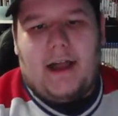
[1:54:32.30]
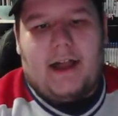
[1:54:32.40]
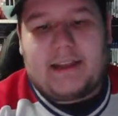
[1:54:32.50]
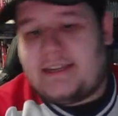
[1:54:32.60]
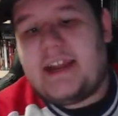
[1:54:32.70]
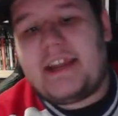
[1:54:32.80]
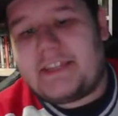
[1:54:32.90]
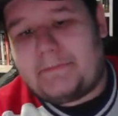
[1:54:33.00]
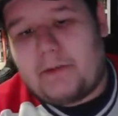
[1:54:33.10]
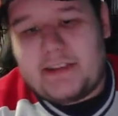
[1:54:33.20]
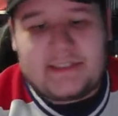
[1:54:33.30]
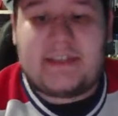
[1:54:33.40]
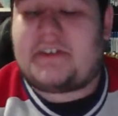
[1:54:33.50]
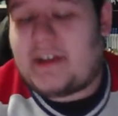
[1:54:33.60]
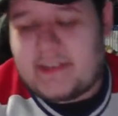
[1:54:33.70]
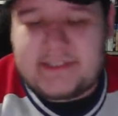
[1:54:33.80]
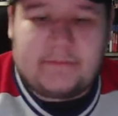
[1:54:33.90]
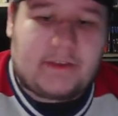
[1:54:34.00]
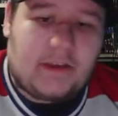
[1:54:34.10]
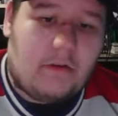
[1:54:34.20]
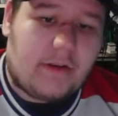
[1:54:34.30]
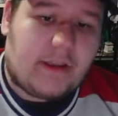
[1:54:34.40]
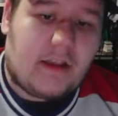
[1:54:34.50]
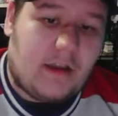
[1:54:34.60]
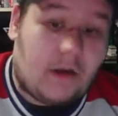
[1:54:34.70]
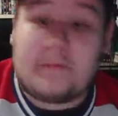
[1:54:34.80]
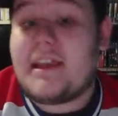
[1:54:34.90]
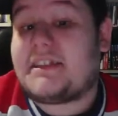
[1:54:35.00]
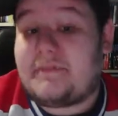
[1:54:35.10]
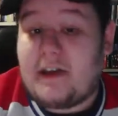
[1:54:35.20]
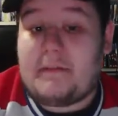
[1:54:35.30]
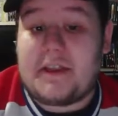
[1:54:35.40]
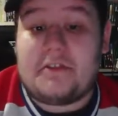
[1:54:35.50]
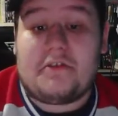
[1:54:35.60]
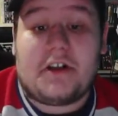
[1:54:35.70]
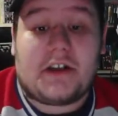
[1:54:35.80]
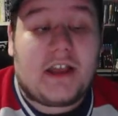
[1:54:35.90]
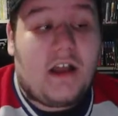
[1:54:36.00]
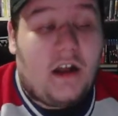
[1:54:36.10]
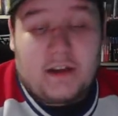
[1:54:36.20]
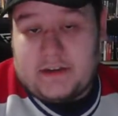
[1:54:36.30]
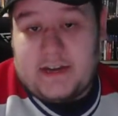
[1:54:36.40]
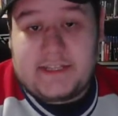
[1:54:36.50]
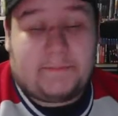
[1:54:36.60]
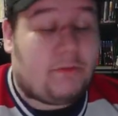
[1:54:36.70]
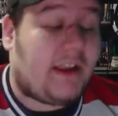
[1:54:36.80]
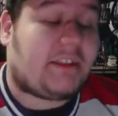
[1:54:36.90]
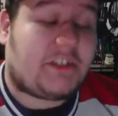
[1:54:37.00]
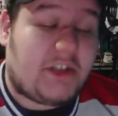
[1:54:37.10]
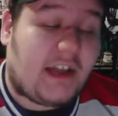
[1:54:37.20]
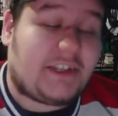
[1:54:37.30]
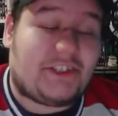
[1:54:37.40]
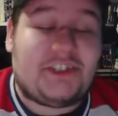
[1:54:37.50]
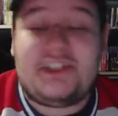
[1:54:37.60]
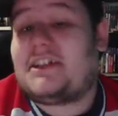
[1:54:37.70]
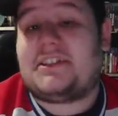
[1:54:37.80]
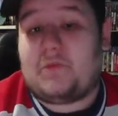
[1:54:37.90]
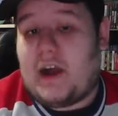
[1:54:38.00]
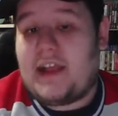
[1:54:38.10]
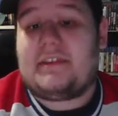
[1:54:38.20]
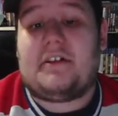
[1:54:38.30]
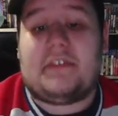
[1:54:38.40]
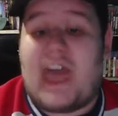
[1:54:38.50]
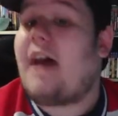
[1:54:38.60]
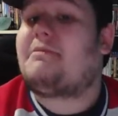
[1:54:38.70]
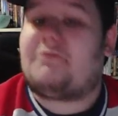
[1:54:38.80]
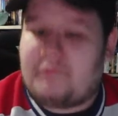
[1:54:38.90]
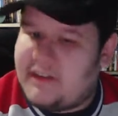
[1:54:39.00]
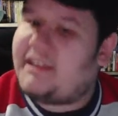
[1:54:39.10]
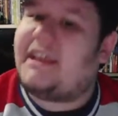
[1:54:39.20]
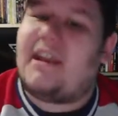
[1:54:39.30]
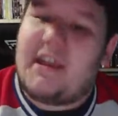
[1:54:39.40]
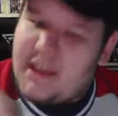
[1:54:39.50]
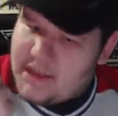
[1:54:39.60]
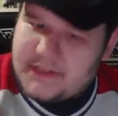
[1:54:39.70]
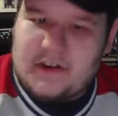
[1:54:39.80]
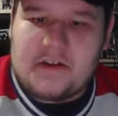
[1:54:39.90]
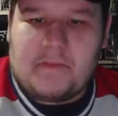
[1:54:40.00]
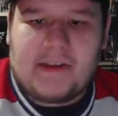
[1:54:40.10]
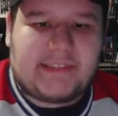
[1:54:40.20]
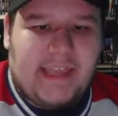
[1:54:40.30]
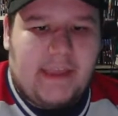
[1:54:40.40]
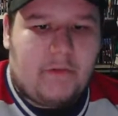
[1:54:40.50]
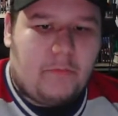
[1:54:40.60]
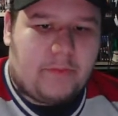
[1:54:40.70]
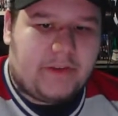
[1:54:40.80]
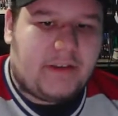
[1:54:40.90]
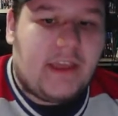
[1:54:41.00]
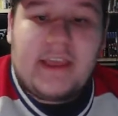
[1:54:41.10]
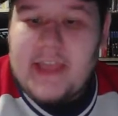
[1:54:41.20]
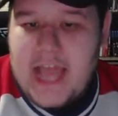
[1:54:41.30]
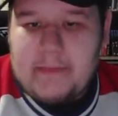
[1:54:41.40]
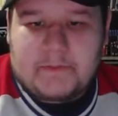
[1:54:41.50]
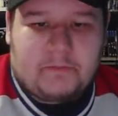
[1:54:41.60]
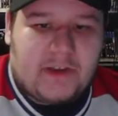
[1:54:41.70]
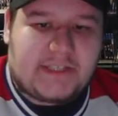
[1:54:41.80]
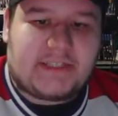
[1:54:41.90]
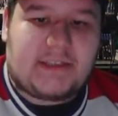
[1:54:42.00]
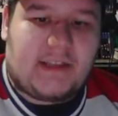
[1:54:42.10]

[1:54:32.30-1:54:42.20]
Canadiens press. They try to get something going. Armia is found by Newhook on a nice break. The shot is just wide, though. The Habs really starting to break the game open. Habs press.